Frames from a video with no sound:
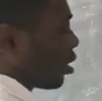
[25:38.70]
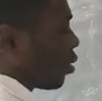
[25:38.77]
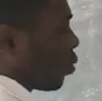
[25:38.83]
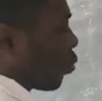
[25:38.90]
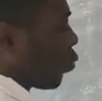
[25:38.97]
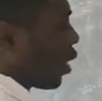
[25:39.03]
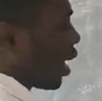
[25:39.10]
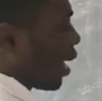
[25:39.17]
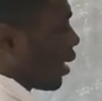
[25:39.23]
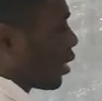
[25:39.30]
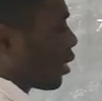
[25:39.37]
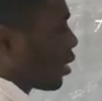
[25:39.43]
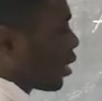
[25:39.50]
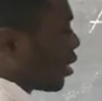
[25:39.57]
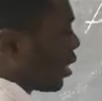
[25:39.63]

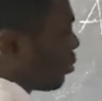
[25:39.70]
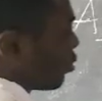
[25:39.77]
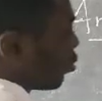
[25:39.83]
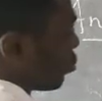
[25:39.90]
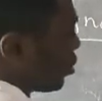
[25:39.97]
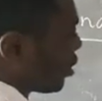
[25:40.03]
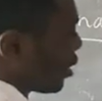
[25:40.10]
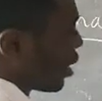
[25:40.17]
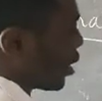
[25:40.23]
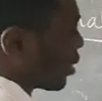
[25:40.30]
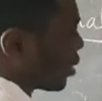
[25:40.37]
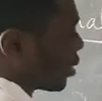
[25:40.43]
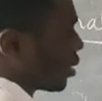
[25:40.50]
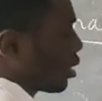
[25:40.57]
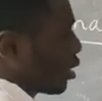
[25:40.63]
y can be written
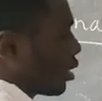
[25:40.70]
as